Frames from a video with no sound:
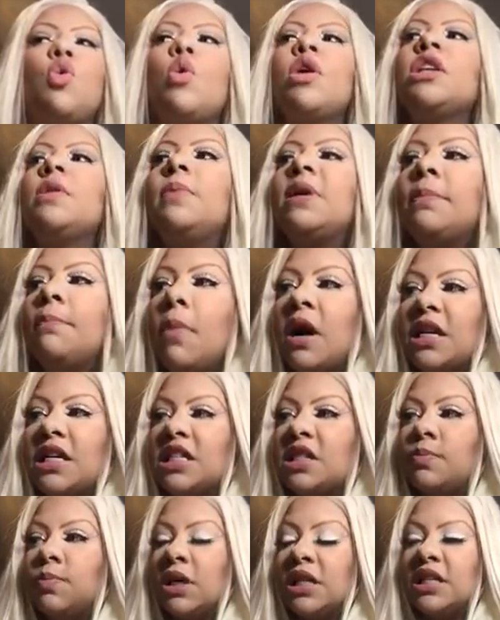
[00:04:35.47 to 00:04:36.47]
going to be
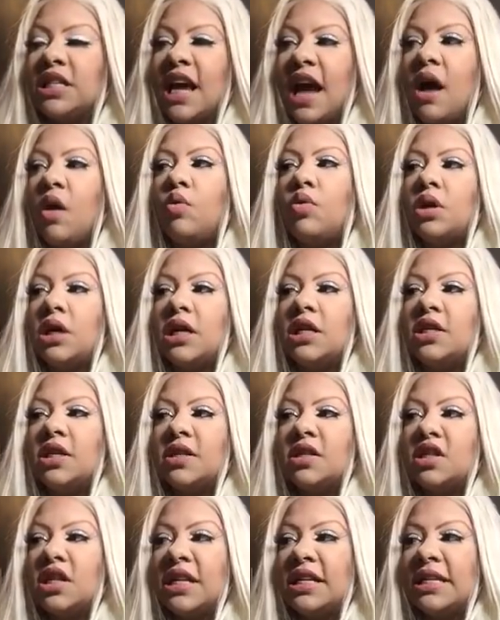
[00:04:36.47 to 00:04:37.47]
money split down
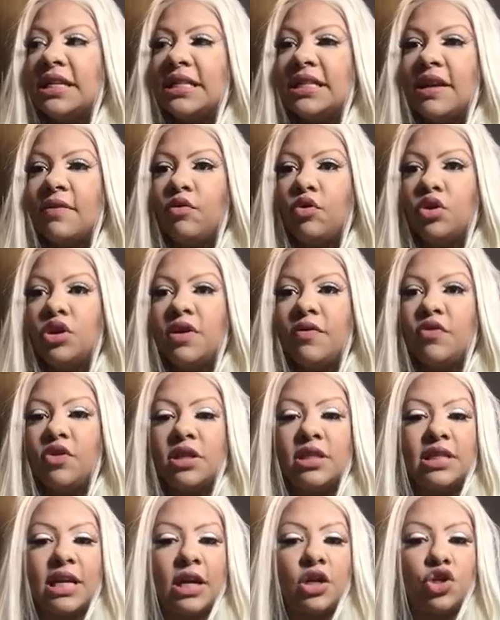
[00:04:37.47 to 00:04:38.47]
into several
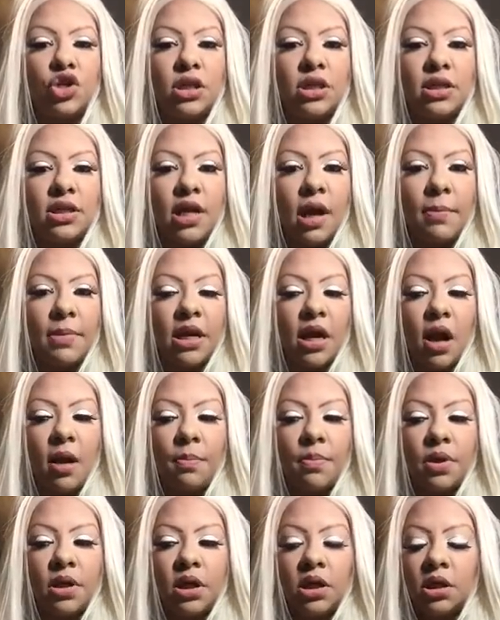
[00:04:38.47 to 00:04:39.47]
different sections coming
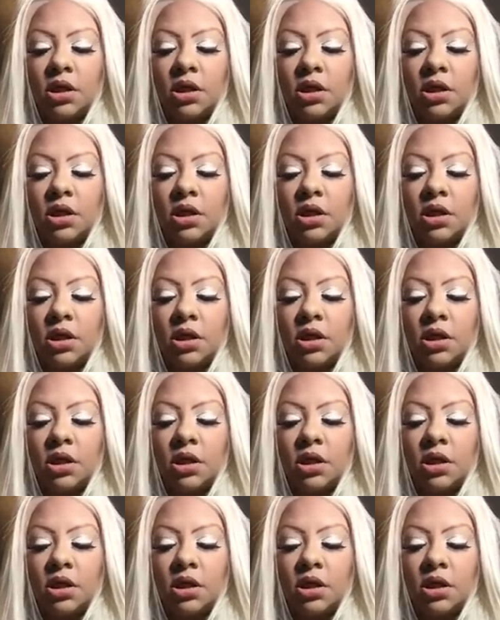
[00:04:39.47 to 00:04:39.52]
up,